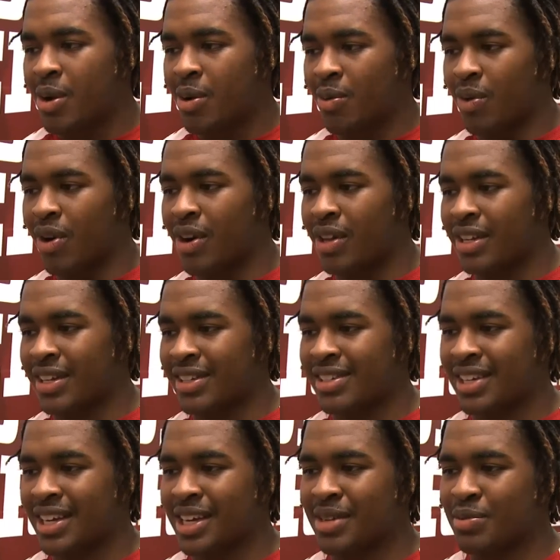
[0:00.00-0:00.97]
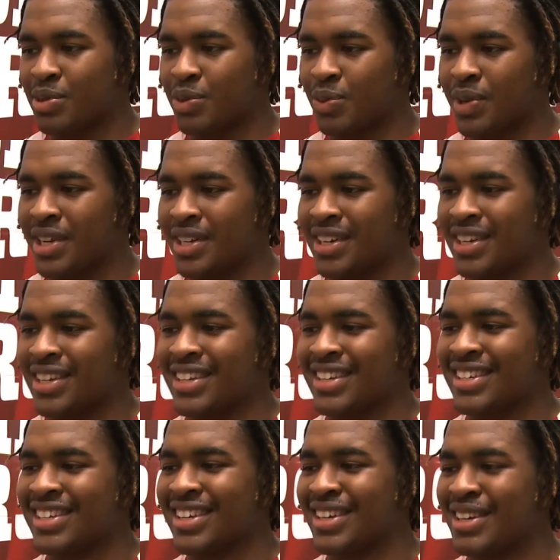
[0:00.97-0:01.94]
We're all in the same suite.
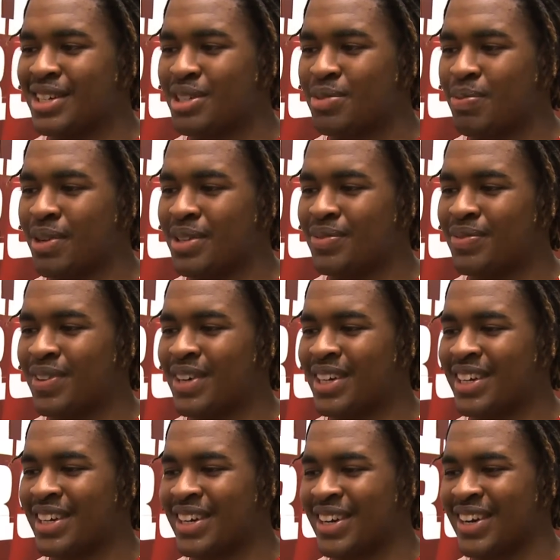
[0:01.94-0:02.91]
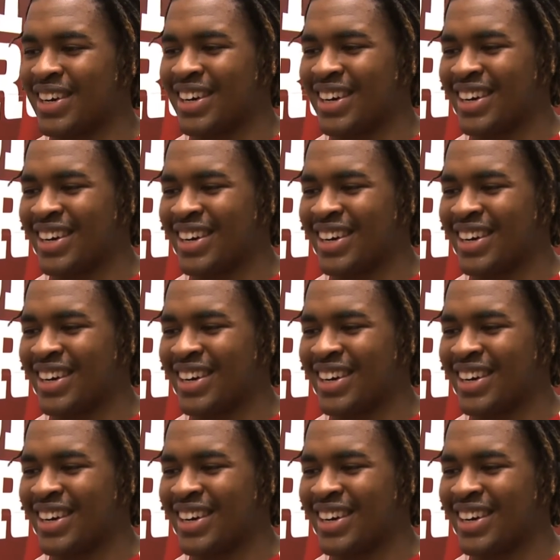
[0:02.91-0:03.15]
It's pretty fun in there.